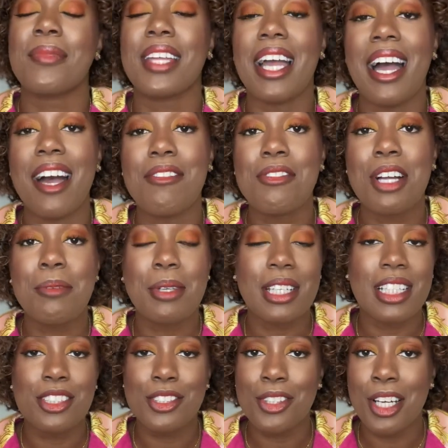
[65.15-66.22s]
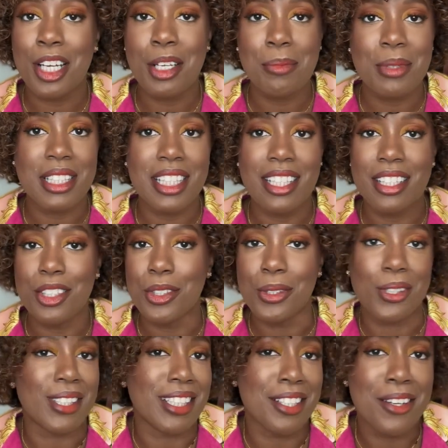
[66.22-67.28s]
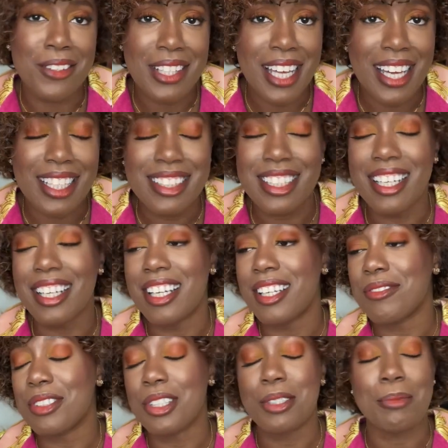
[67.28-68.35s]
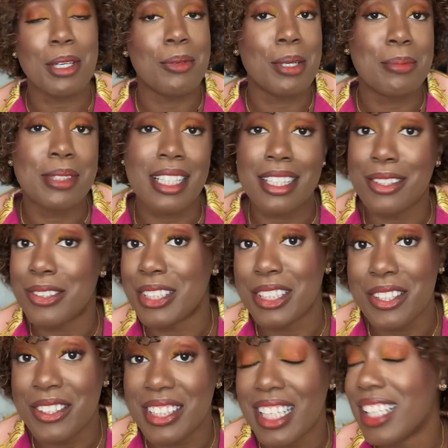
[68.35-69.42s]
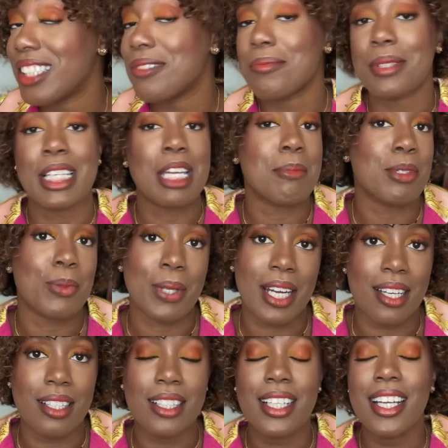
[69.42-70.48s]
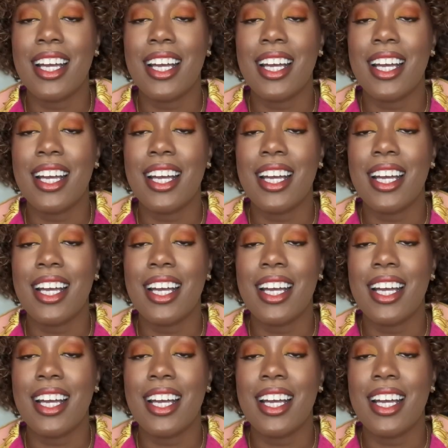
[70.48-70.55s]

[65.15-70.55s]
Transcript: If you follow me on Instagram, then you already know that. If you go to my website, you already know that. My name is Raquel.